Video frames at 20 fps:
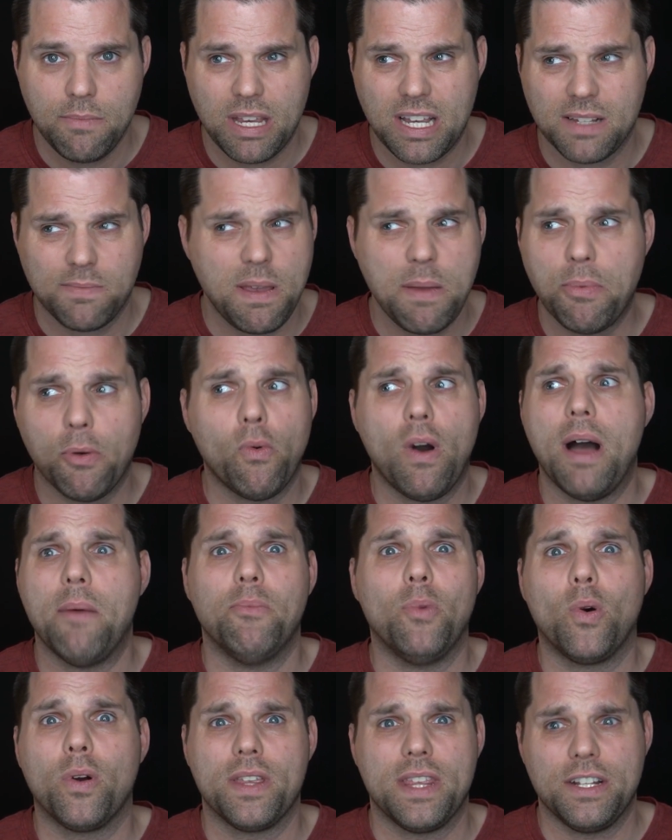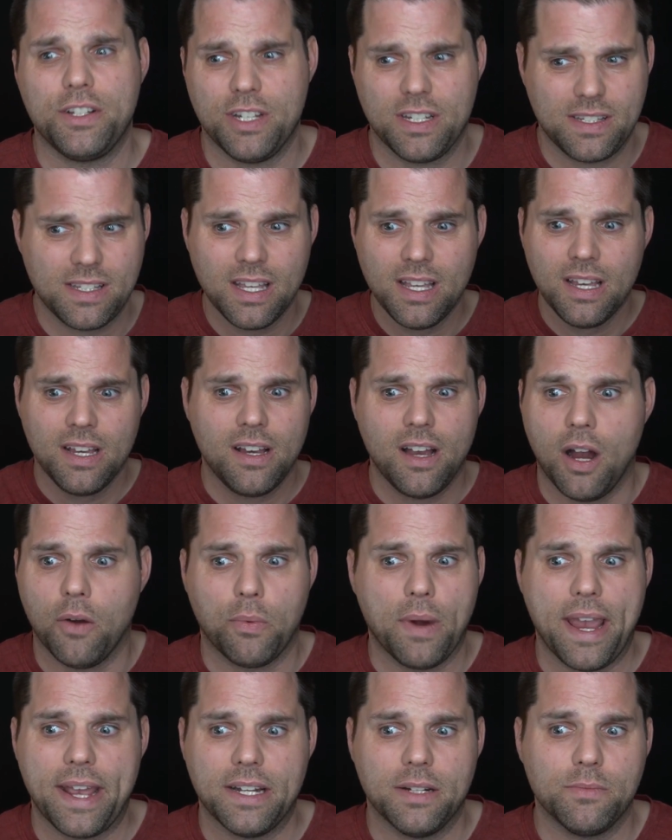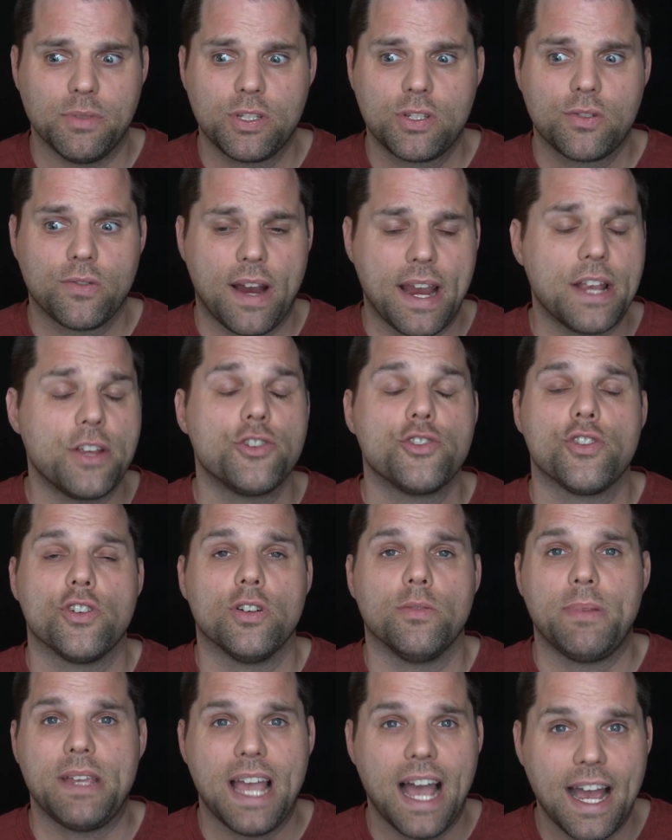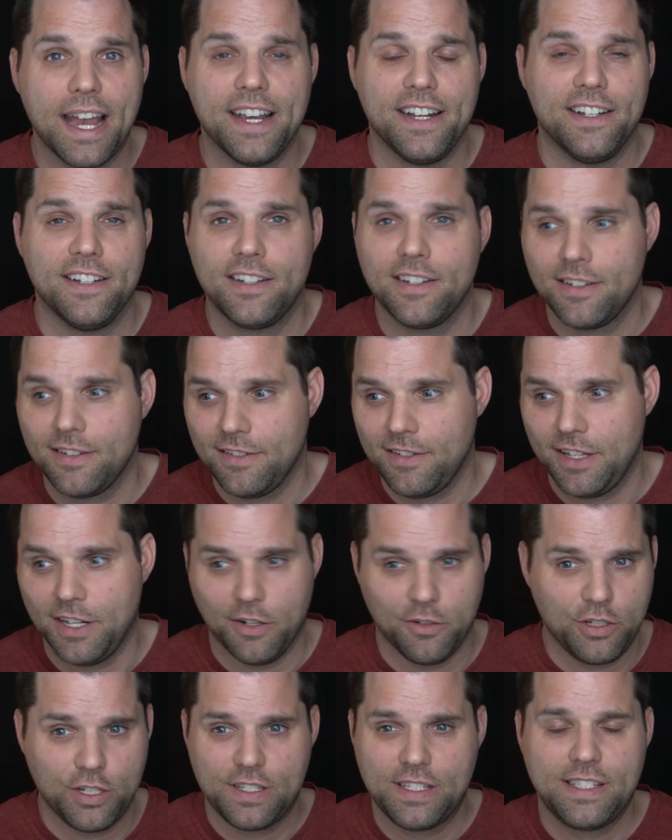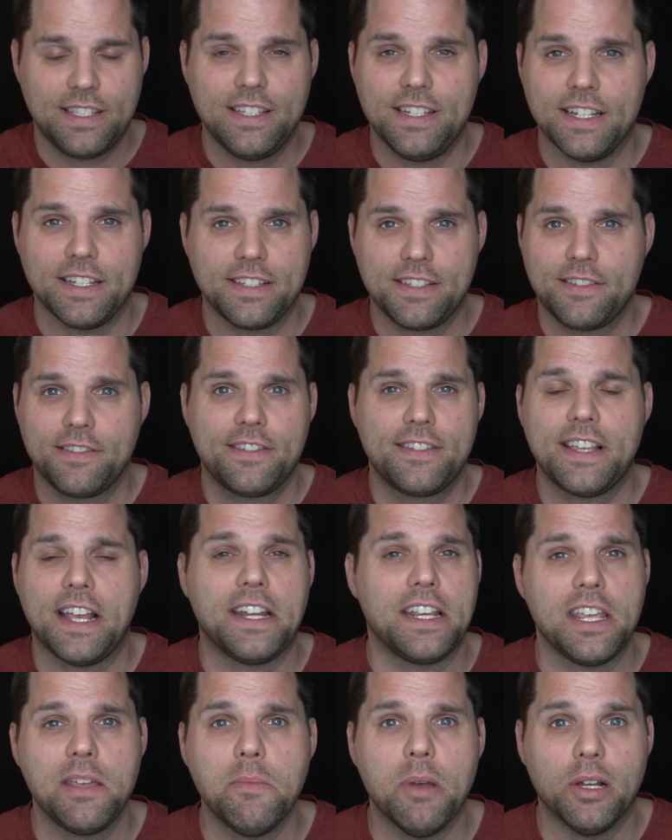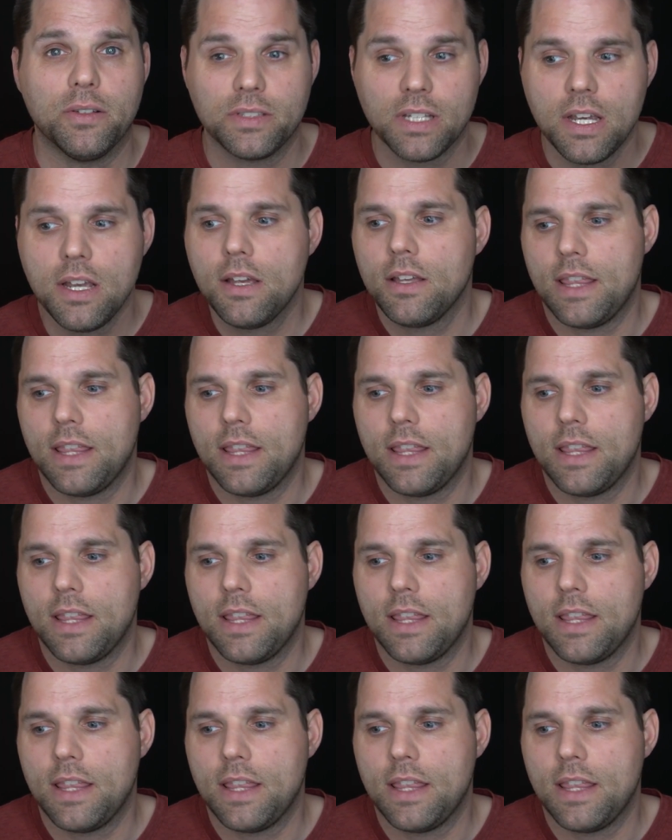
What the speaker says: Because people want more than just a random stranger behind, just sending emails.